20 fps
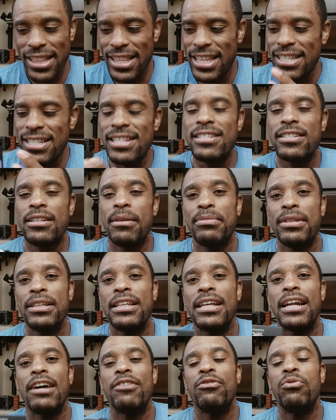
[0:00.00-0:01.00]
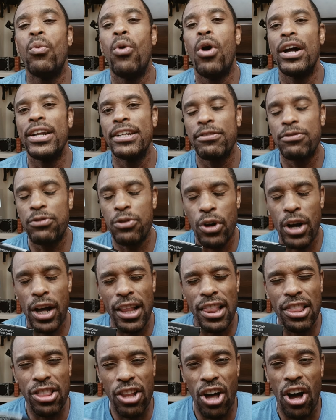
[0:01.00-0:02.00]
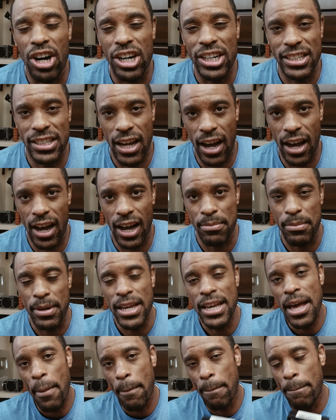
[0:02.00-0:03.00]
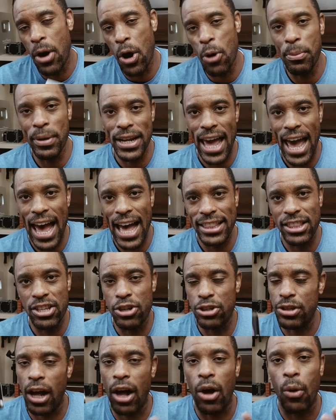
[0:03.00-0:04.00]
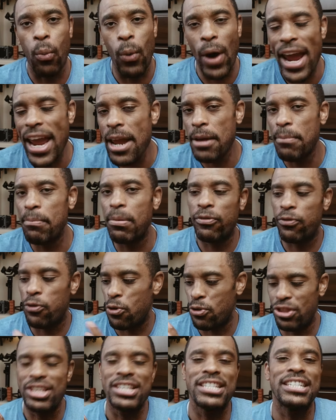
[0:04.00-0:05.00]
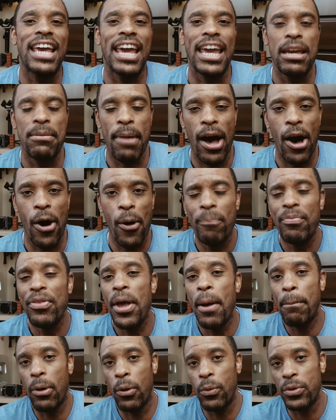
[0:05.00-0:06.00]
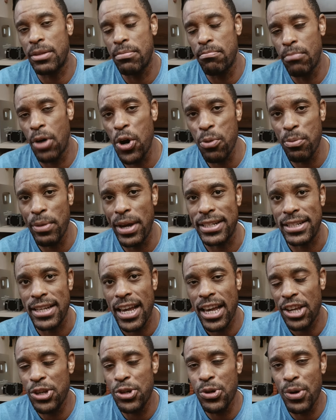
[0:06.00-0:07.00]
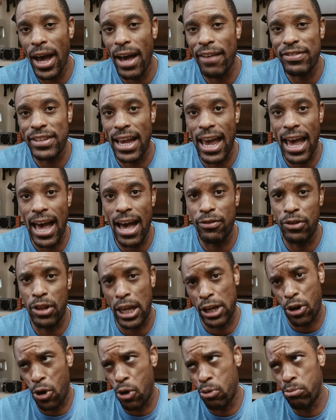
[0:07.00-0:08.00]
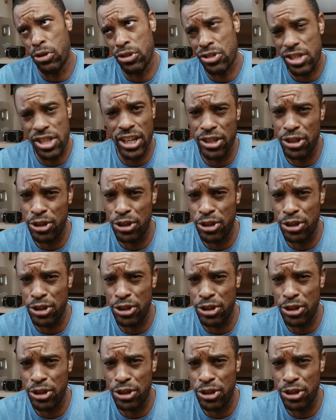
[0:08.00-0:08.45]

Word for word: This is something that I've wanted for a long time. Moment had theirs way before this came out, but with Moment, you have to have like almost the